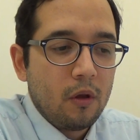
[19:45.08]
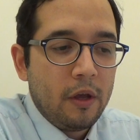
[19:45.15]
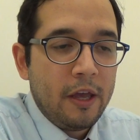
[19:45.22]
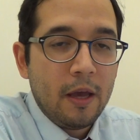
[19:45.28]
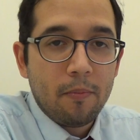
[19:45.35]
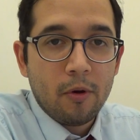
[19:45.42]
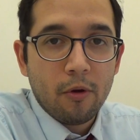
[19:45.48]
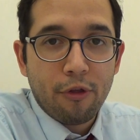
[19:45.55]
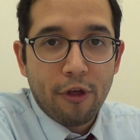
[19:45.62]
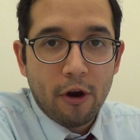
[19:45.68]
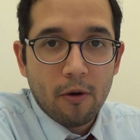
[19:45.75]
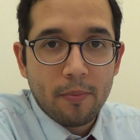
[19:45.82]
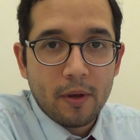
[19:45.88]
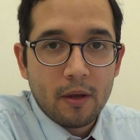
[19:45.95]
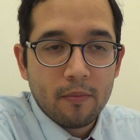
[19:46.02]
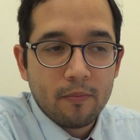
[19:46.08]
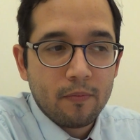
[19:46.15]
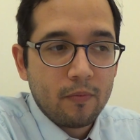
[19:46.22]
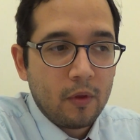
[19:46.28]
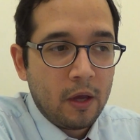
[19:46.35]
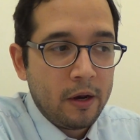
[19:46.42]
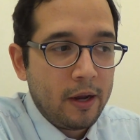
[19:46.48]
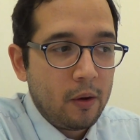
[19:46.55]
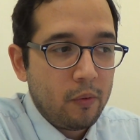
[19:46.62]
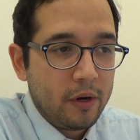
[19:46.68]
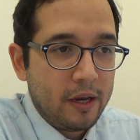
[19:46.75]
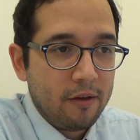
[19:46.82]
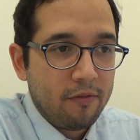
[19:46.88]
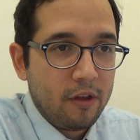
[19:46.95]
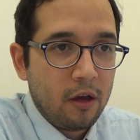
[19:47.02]
hypnotherapy, and I would
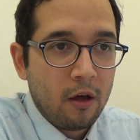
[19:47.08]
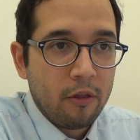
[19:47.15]
not